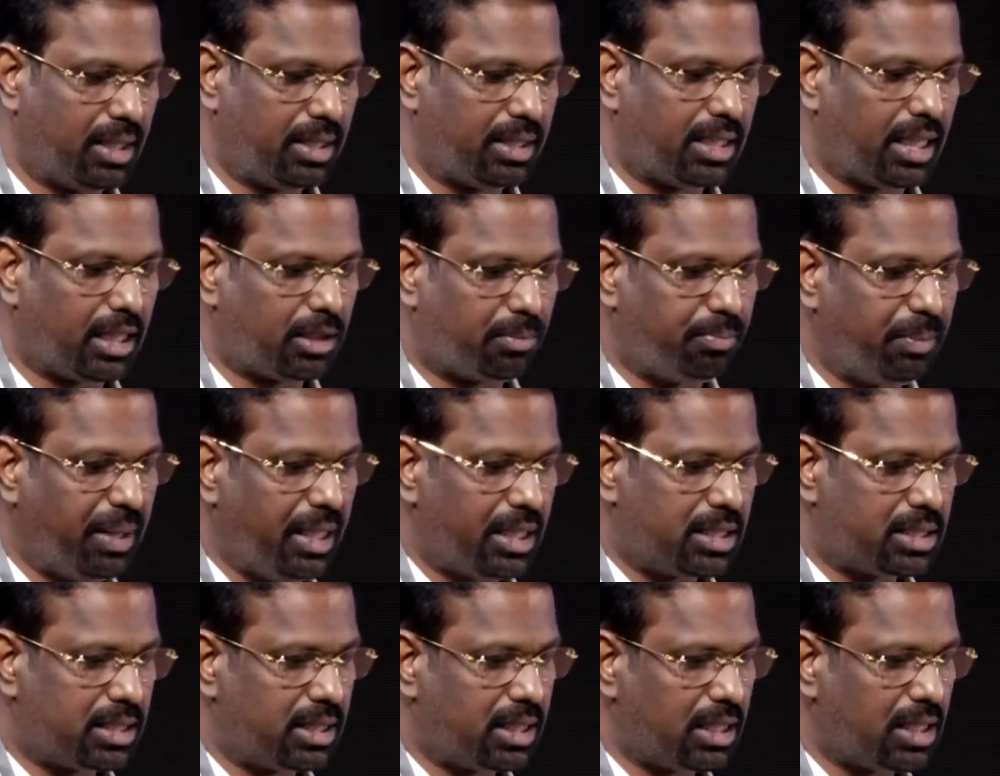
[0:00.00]
That
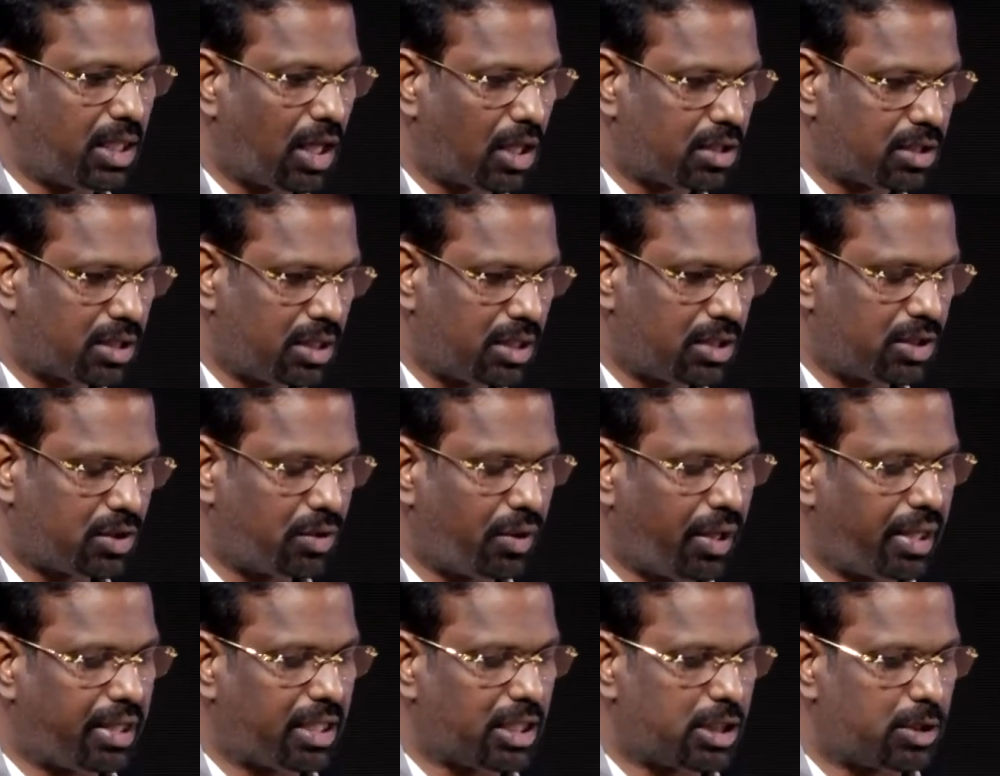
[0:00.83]
means the doctor is
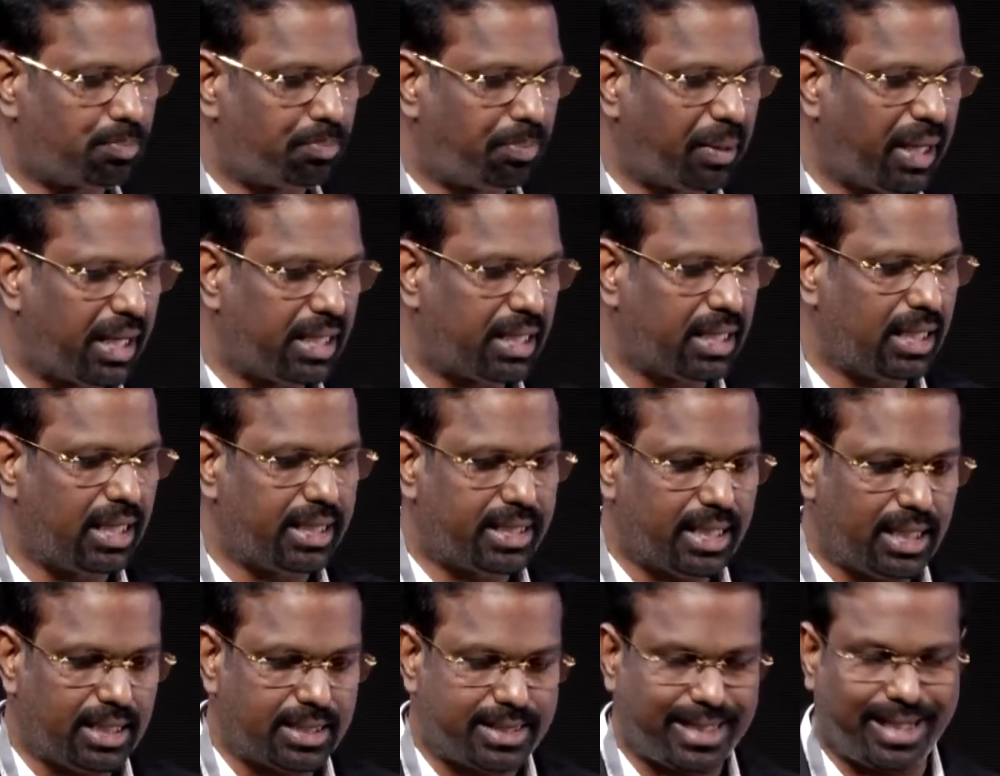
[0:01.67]
going to spend
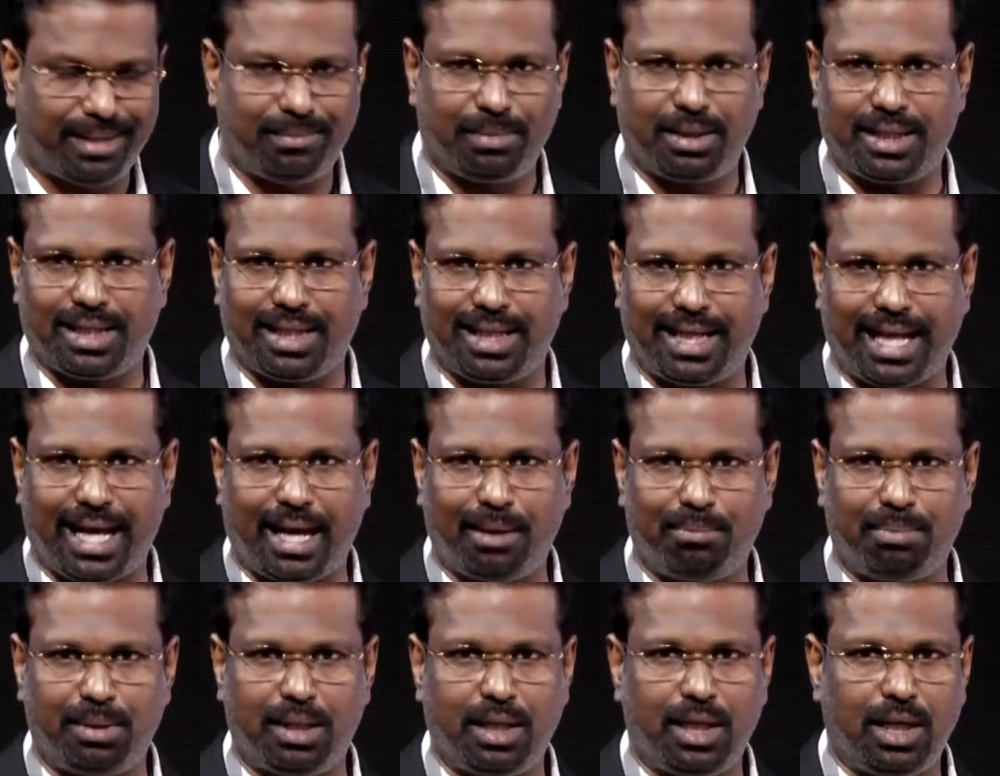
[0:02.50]
little time in the
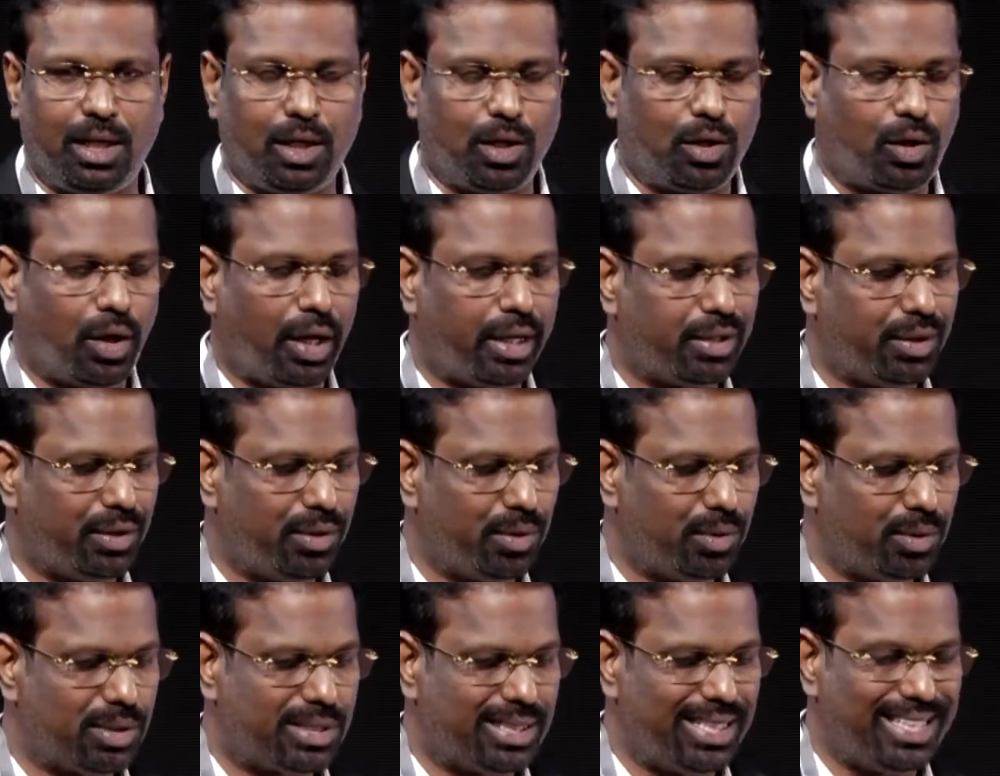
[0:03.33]
lab, going to
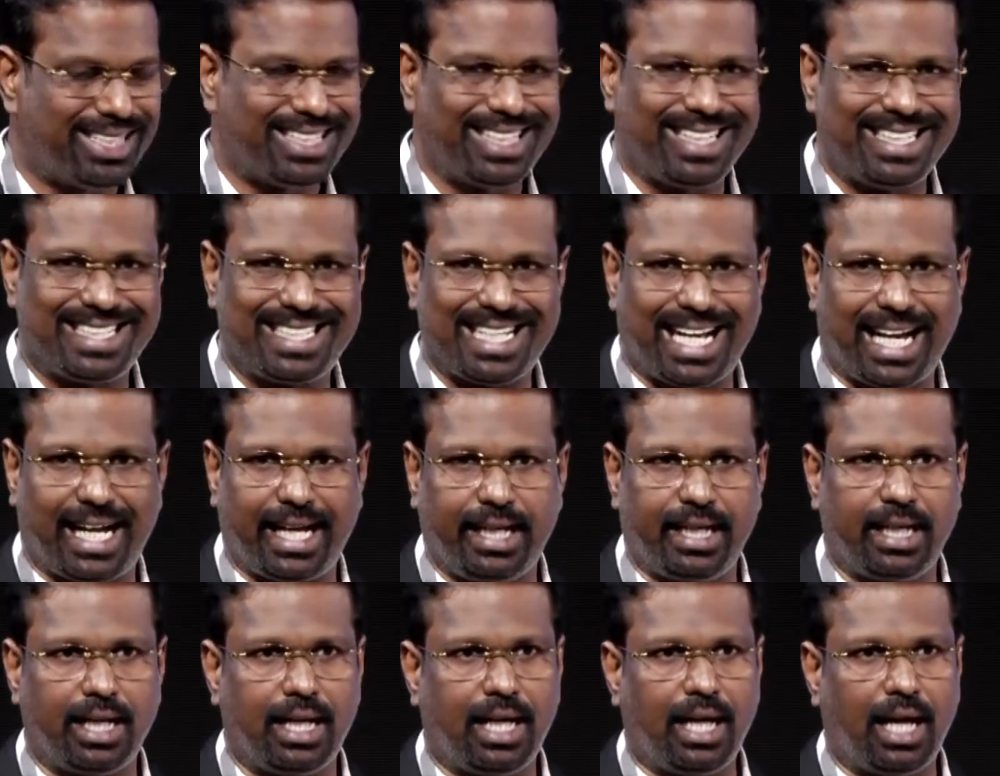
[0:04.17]
use little
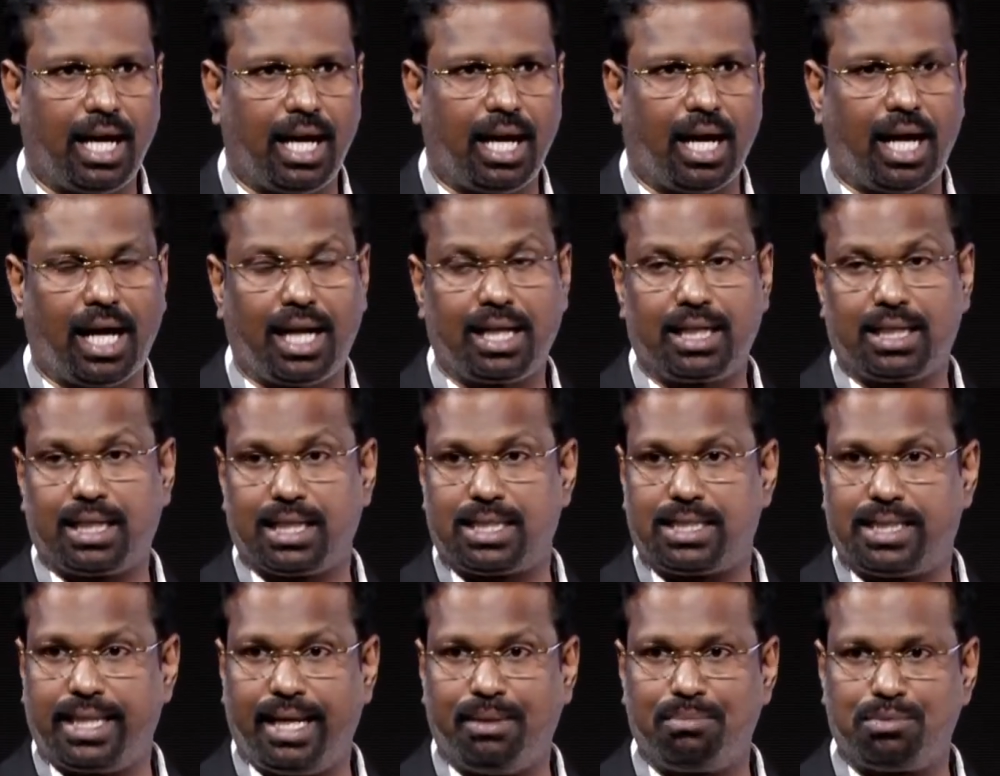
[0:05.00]
dye, and the
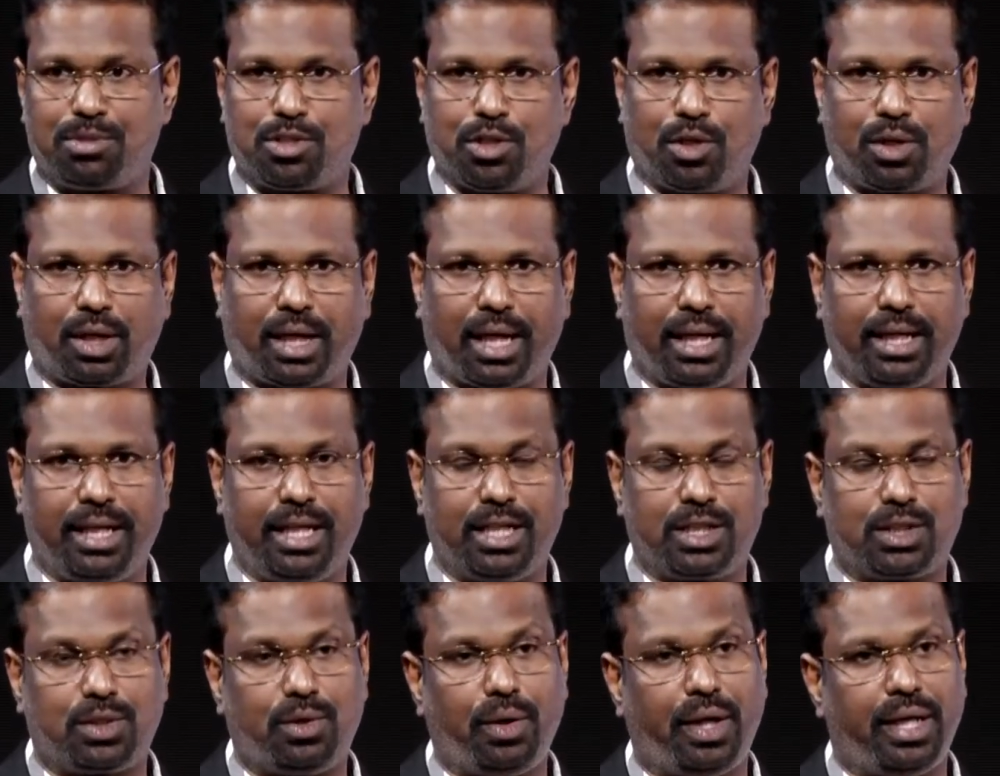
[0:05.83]
same token he
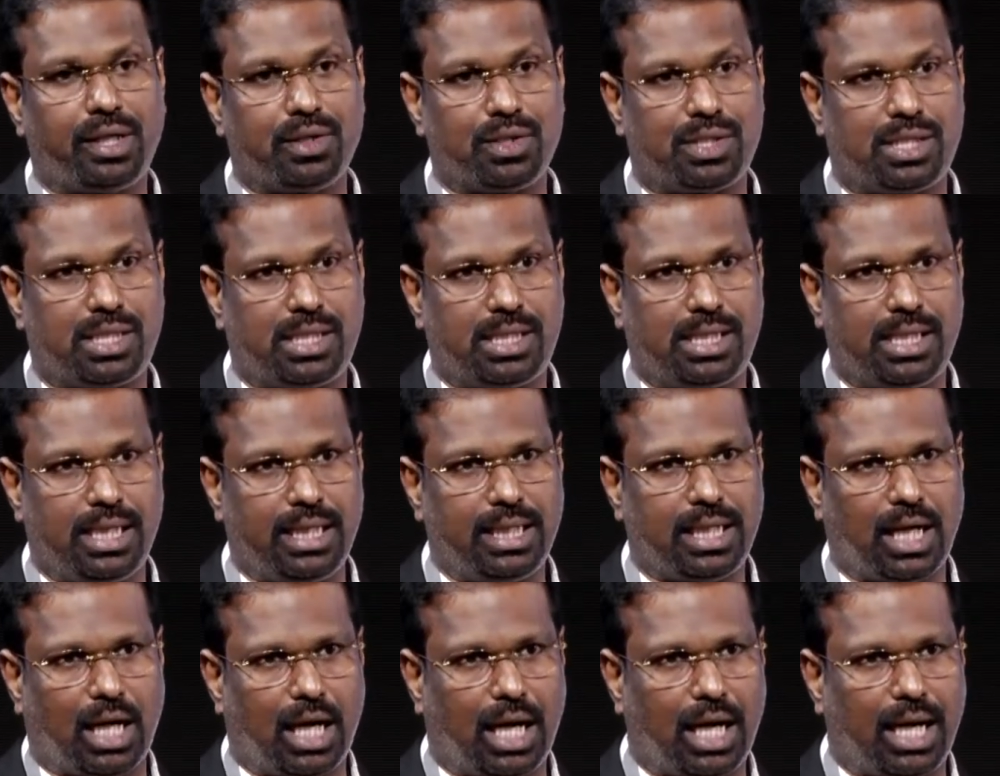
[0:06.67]
is going to
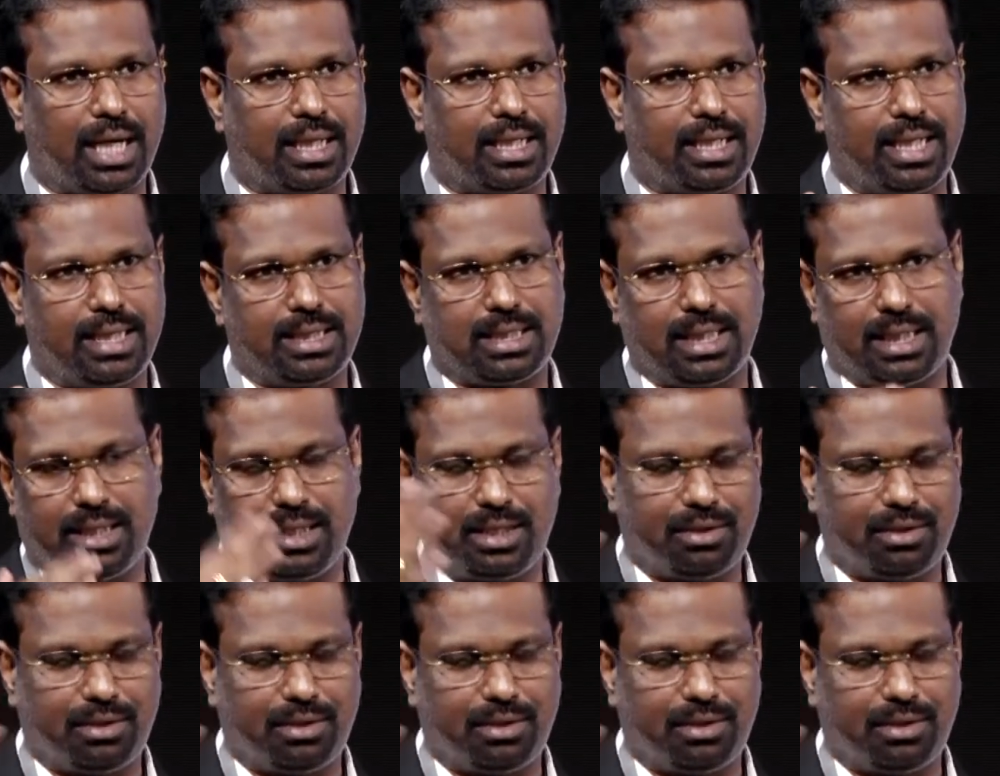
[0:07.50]
see the arteries and